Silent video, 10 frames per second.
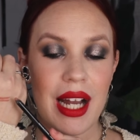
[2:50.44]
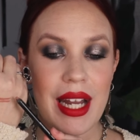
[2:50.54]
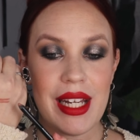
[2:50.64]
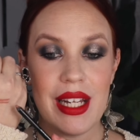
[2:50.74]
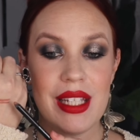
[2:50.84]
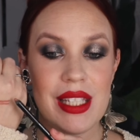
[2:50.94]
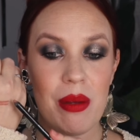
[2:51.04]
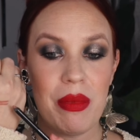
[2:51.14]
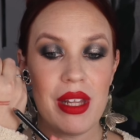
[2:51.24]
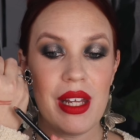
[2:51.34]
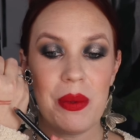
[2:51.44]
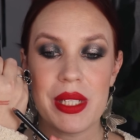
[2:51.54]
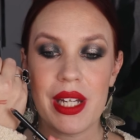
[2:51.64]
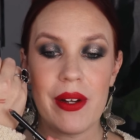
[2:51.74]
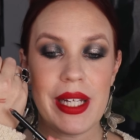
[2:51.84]
I needed something that
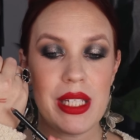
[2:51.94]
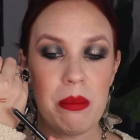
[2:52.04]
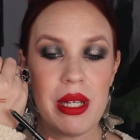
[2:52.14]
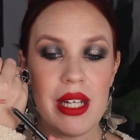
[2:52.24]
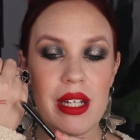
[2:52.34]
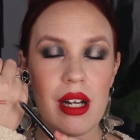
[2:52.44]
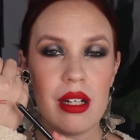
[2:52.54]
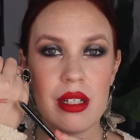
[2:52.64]
was going to be